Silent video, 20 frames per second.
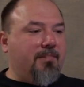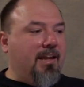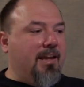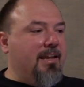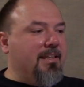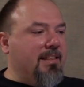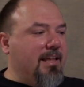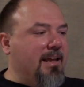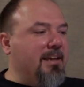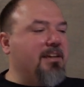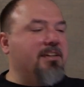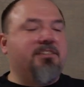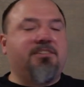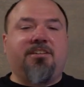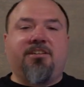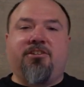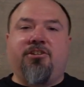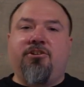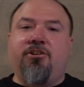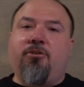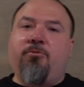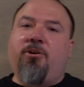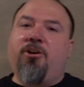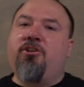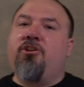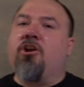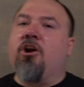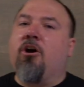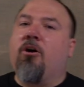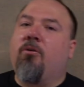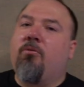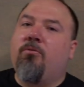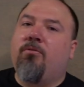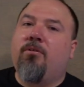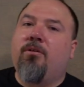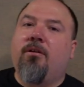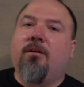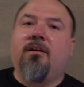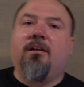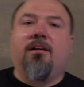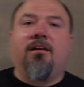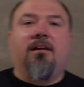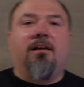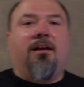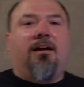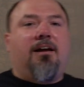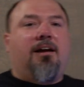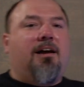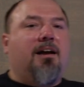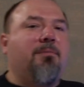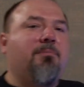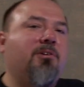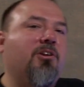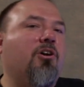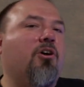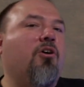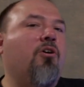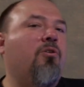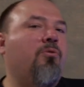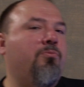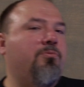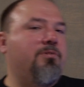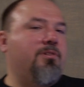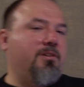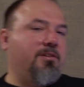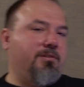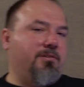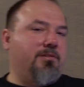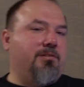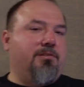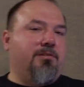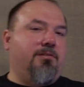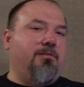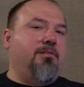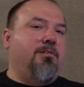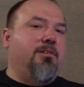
And then I said, you know what? No. I'm going to own this